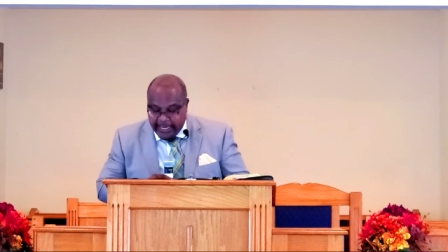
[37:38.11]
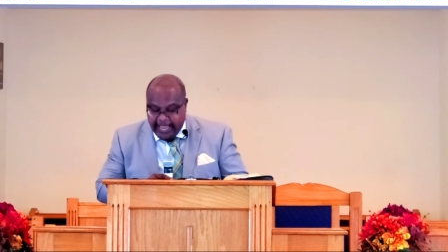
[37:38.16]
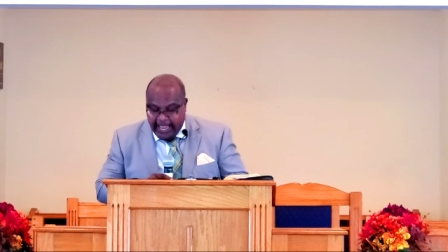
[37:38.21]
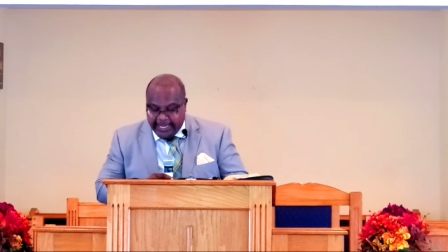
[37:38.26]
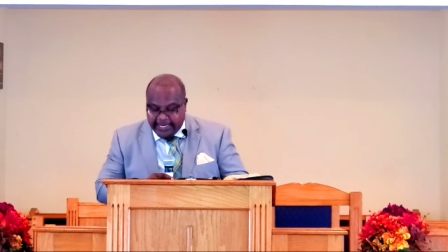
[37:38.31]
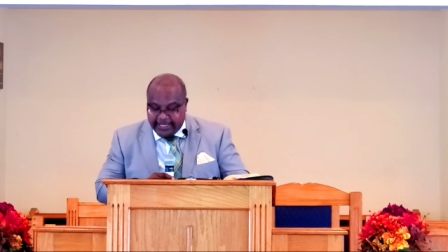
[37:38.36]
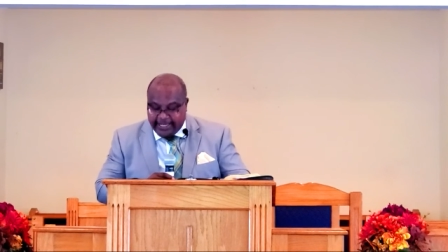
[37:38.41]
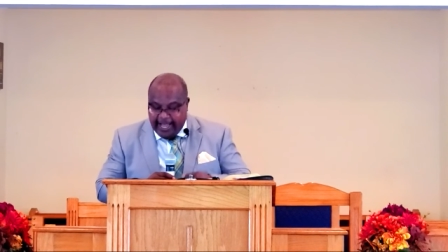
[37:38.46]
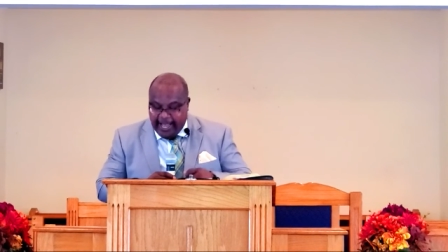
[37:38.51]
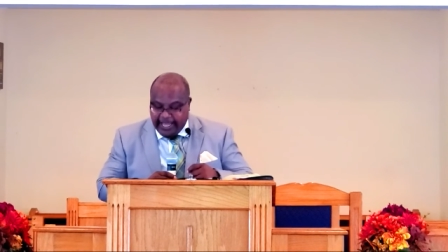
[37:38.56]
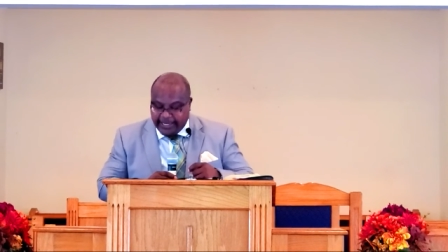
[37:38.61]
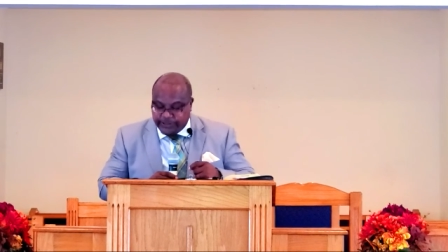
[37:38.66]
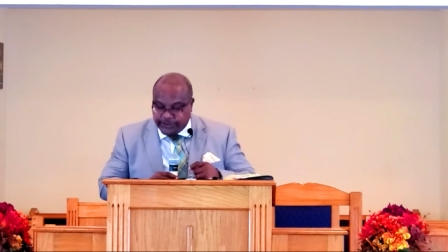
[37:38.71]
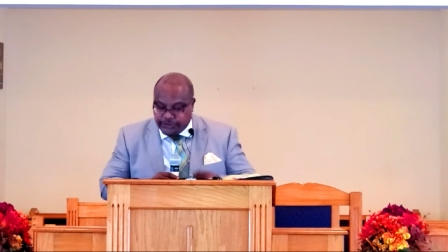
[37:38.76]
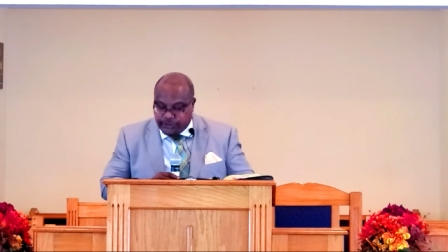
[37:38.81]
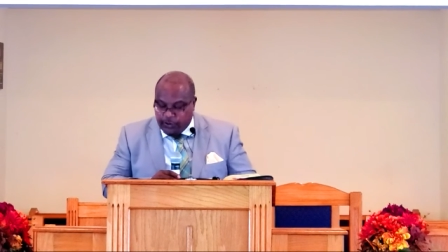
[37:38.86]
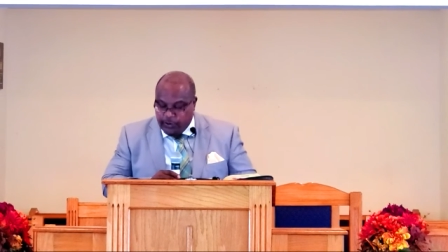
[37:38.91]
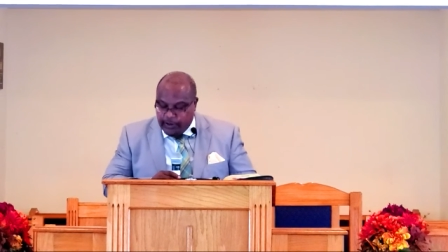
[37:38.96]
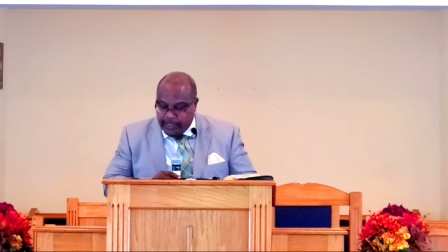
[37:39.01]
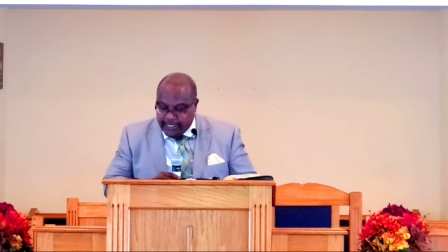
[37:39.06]
And God
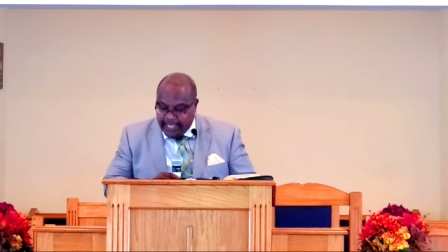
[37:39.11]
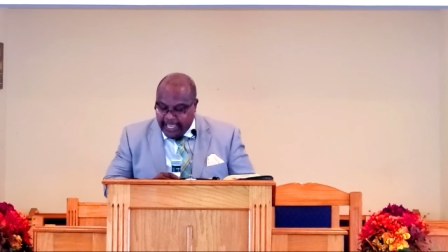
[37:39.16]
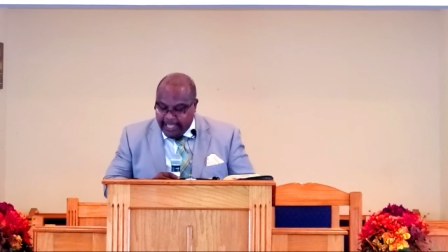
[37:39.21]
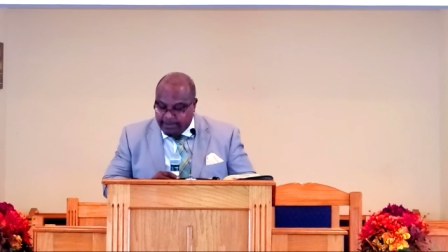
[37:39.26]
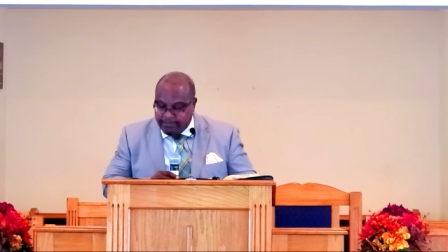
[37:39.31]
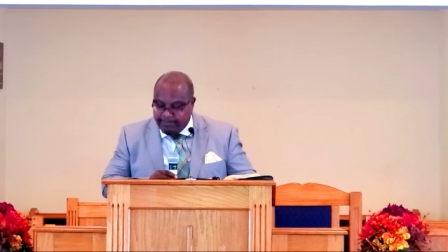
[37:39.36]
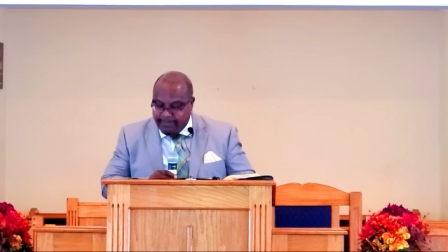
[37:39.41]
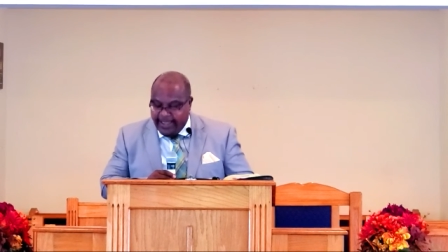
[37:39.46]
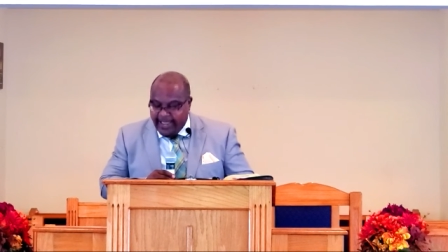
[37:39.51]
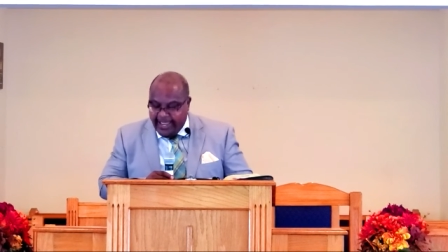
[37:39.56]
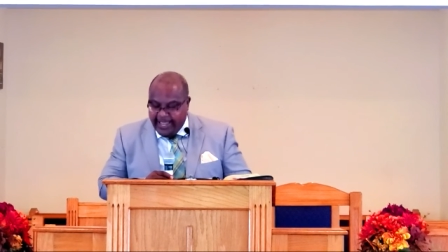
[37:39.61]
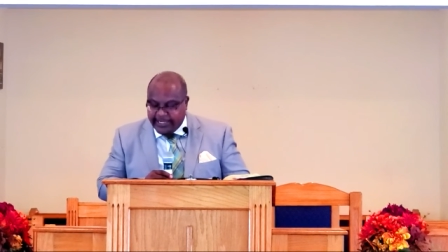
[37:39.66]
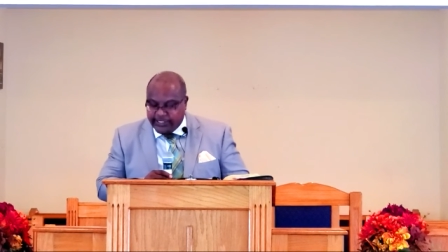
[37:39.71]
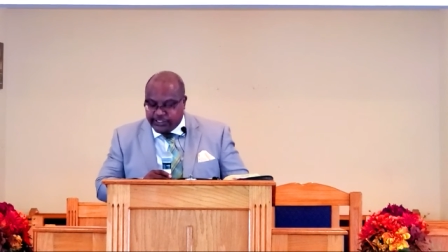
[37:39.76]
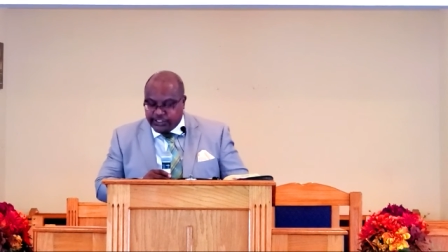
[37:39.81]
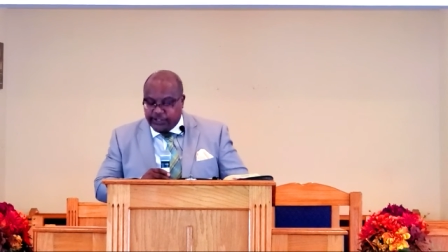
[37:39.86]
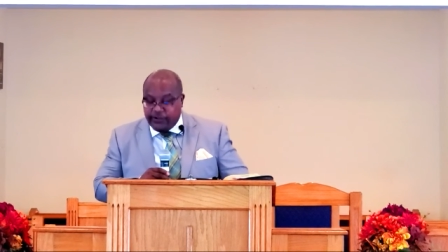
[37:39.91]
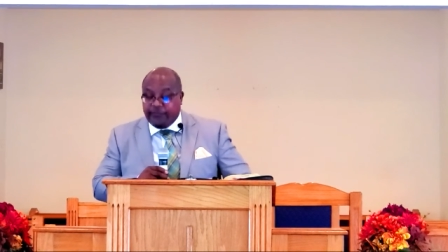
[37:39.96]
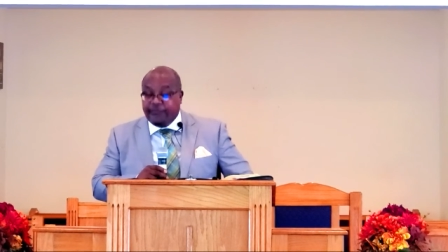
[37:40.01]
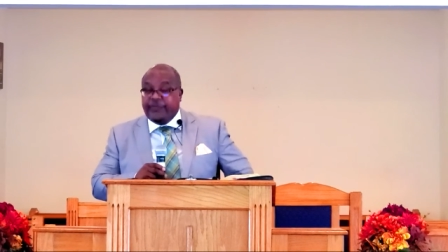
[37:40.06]
do it, and men
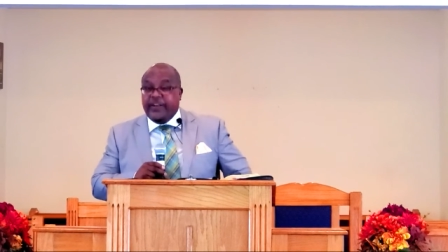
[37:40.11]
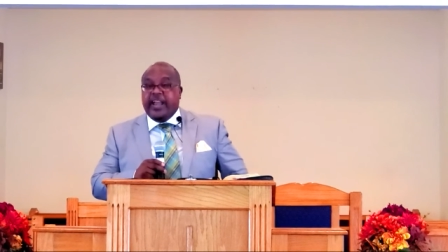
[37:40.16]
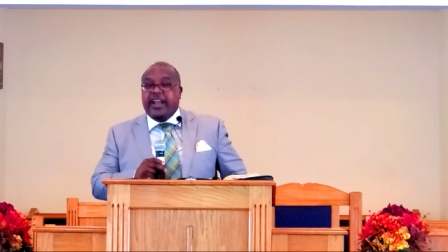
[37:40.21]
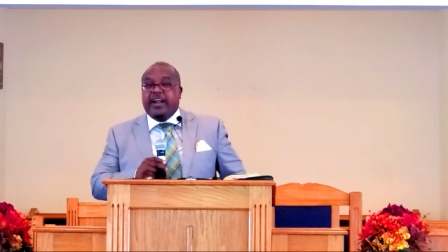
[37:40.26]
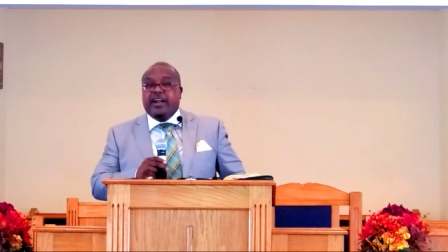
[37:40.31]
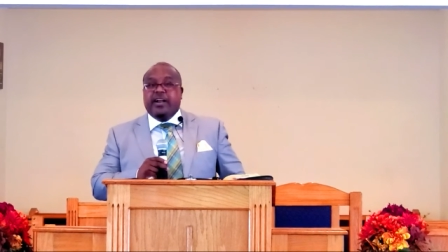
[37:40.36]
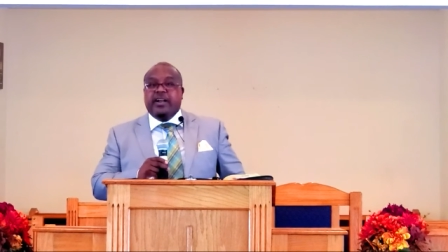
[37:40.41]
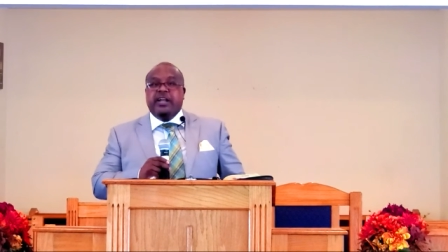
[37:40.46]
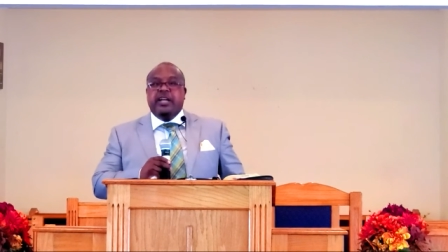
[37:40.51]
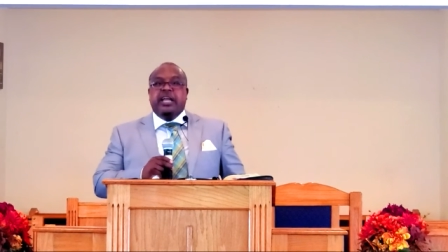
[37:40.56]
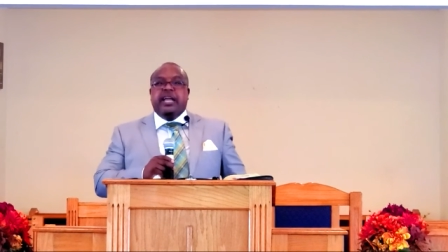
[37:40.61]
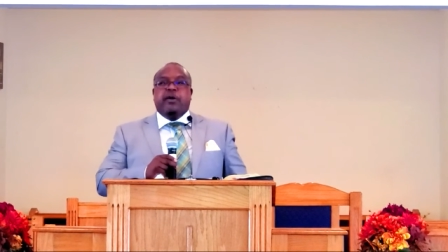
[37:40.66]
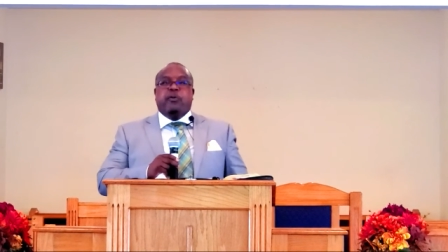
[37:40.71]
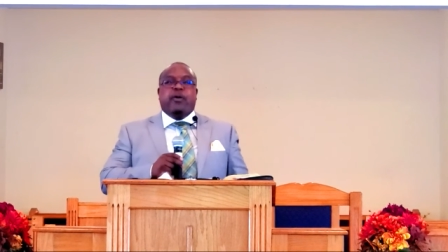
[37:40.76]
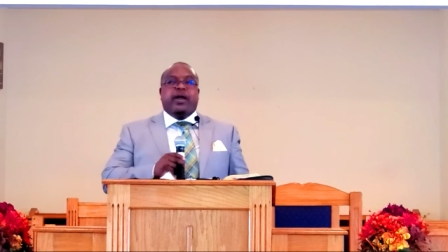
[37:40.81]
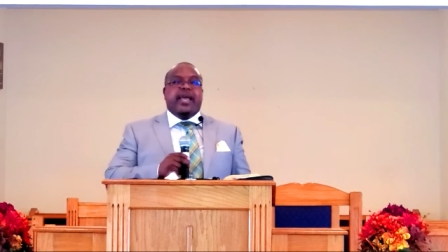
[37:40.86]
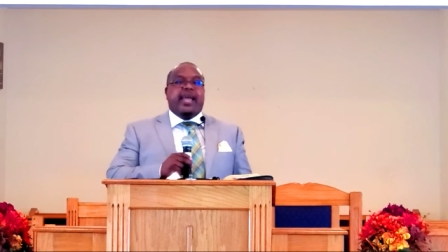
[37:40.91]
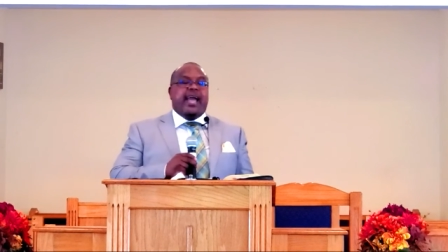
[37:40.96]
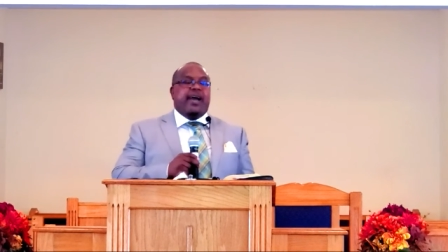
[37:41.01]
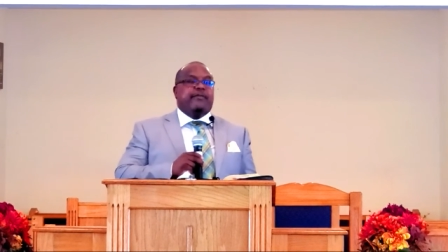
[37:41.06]
should fear
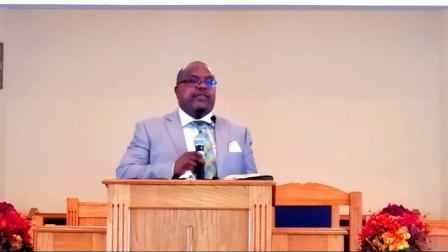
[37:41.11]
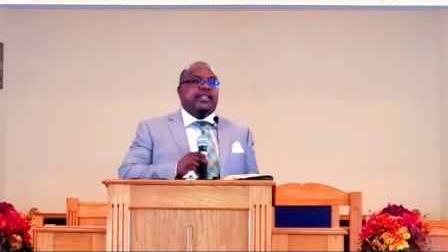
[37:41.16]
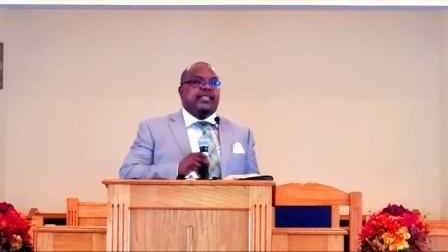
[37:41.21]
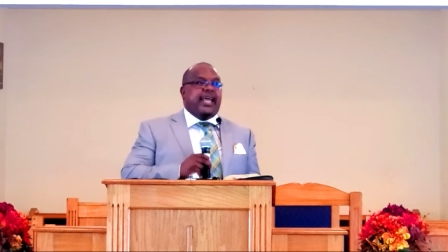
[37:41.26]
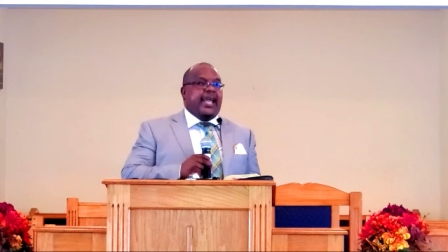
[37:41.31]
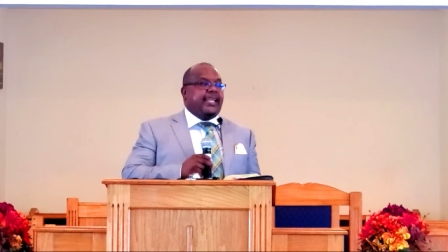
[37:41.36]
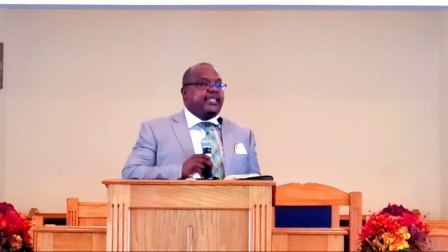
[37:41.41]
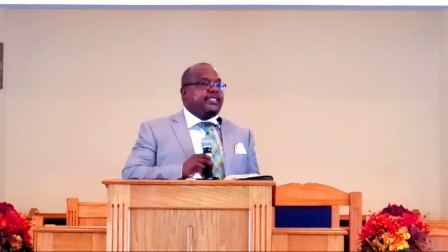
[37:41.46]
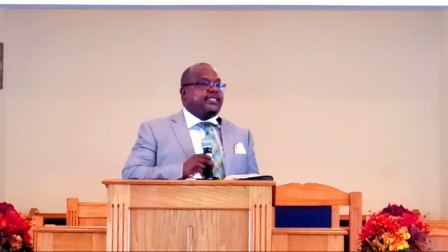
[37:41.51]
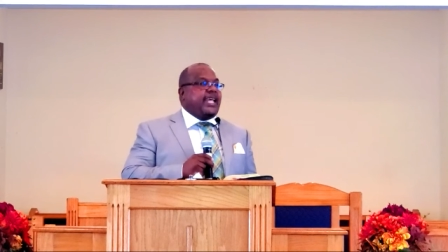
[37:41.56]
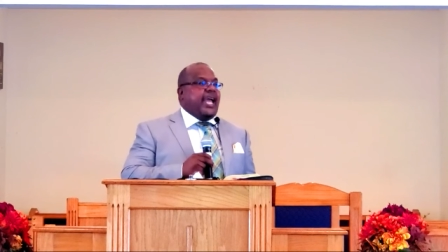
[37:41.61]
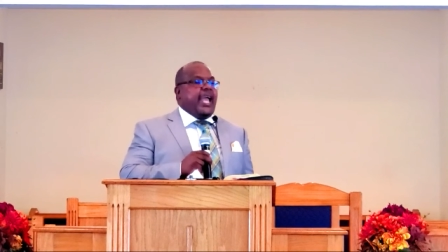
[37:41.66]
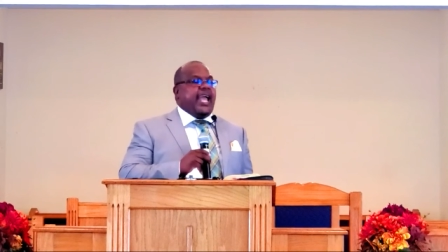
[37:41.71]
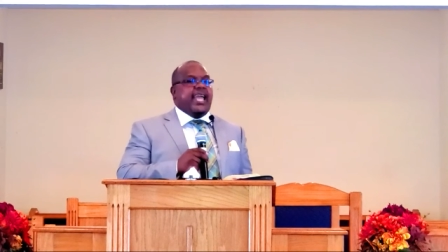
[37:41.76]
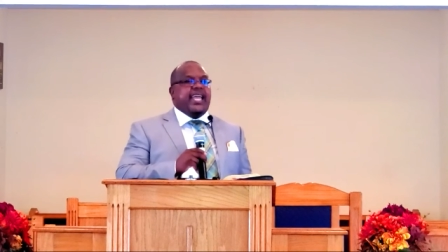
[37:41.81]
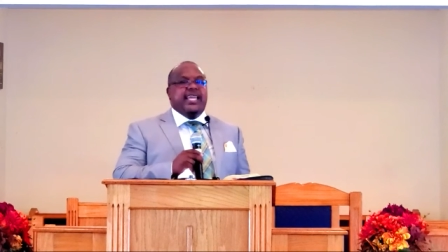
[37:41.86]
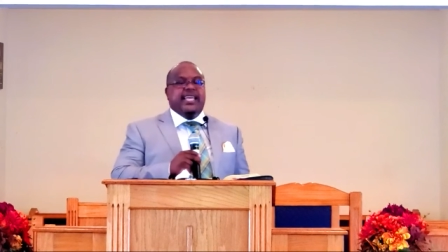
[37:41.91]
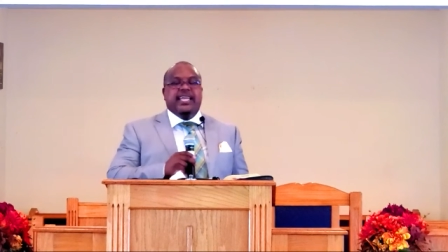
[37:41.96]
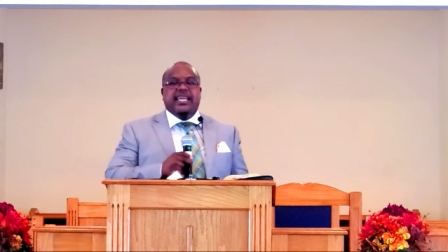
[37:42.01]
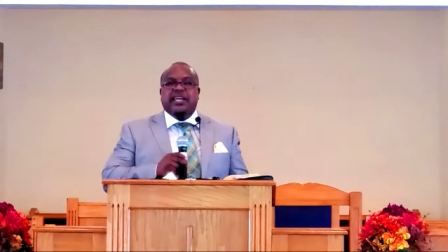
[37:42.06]
whatever they
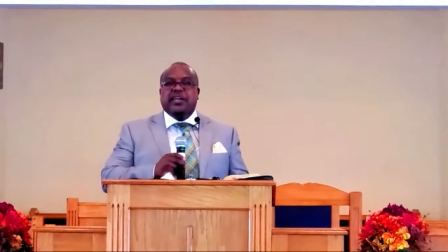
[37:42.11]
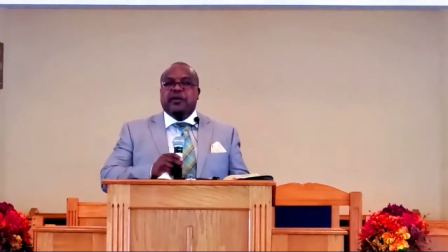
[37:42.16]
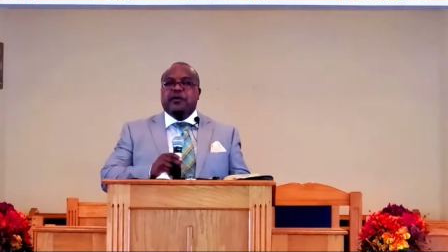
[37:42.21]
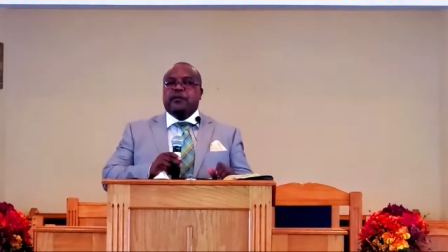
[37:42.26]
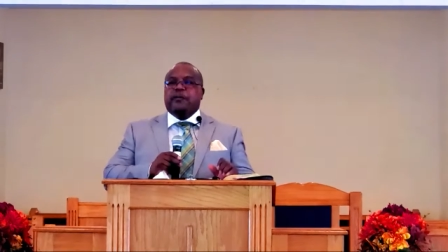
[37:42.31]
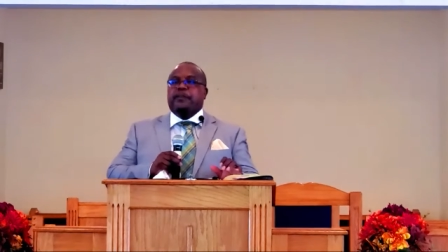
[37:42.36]
say,